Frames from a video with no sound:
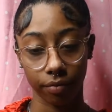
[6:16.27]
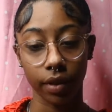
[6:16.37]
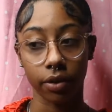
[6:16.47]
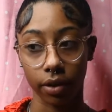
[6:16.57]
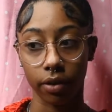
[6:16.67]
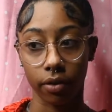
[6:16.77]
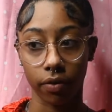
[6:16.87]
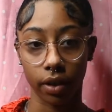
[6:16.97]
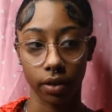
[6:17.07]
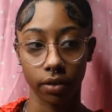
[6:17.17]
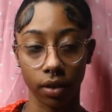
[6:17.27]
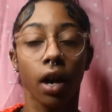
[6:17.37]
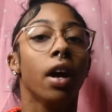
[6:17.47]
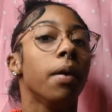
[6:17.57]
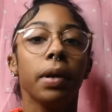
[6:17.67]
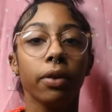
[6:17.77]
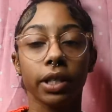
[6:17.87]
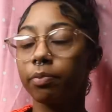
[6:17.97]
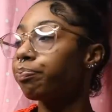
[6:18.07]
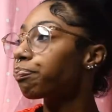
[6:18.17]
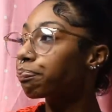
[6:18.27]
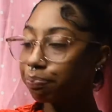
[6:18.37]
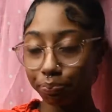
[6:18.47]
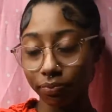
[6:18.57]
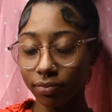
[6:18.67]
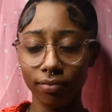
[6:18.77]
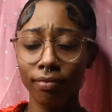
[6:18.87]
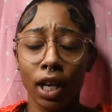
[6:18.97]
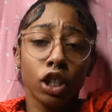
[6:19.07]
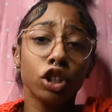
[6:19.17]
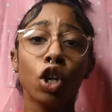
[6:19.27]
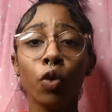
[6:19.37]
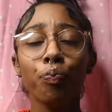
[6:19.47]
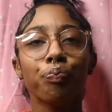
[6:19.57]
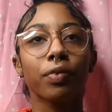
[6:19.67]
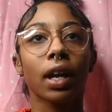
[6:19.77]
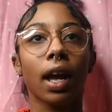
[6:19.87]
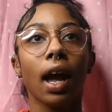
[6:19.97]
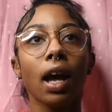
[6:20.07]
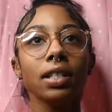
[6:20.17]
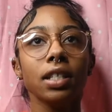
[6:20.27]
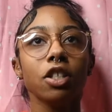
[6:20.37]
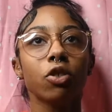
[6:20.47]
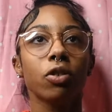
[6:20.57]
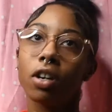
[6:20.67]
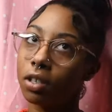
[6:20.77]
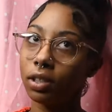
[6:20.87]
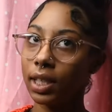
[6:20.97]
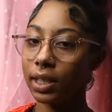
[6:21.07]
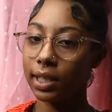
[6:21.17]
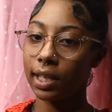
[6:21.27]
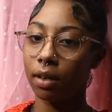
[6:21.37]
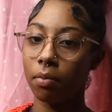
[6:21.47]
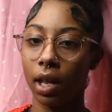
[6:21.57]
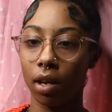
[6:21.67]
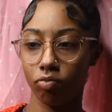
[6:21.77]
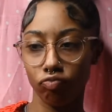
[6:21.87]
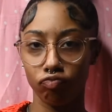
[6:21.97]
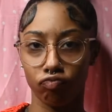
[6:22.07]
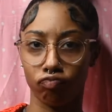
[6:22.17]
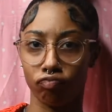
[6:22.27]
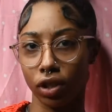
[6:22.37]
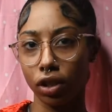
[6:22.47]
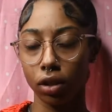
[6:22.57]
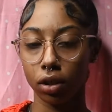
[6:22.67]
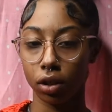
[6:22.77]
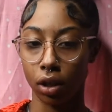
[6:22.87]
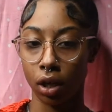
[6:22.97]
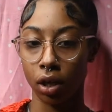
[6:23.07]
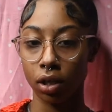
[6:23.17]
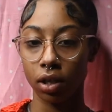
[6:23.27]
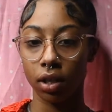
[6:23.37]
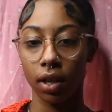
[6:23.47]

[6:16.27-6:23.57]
That's not real fast. Anyway, so I see two girls kissing. I'm like, this looks nice.